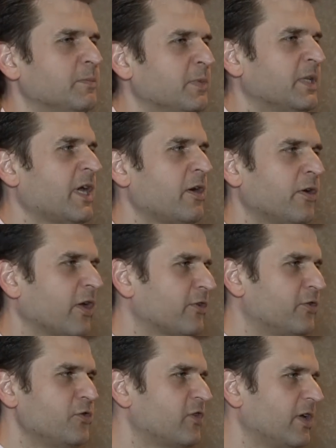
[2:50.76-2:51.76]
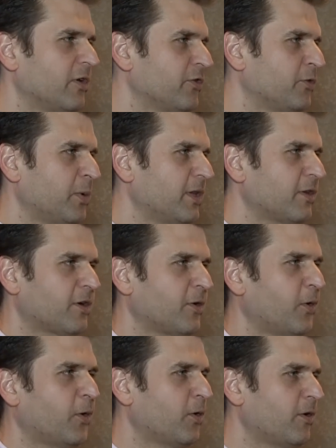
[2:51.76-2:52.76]
but they're not usually on Twitter
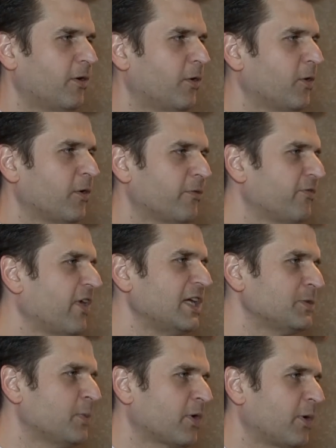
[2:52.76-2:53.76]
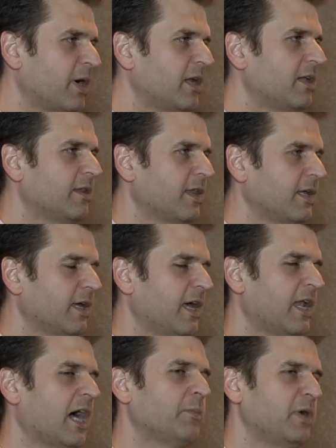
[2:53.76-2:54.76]
or Facebook or anything.
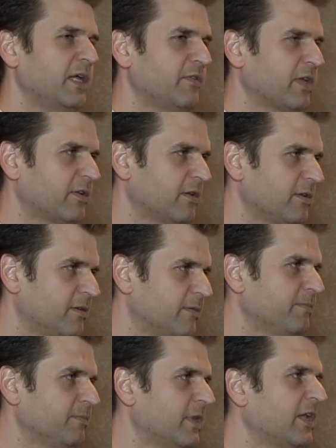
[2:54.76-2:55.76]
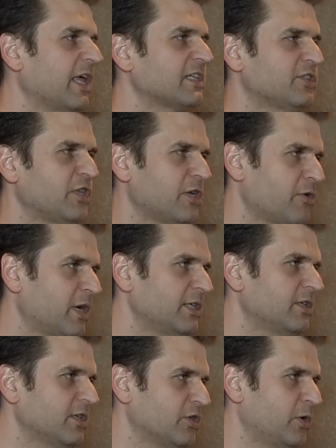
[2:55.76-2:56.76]
And I believe that the next
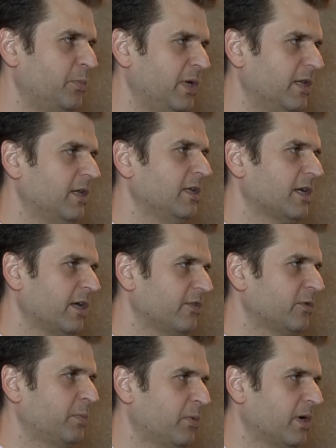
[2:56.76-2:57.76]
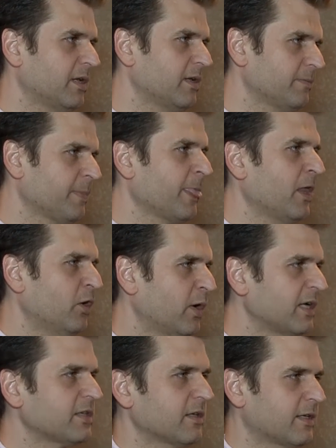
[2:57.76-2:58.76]
generation S&OP leader has to be one
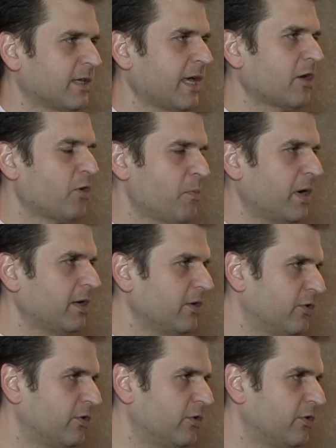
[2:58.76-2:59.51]
who can combine the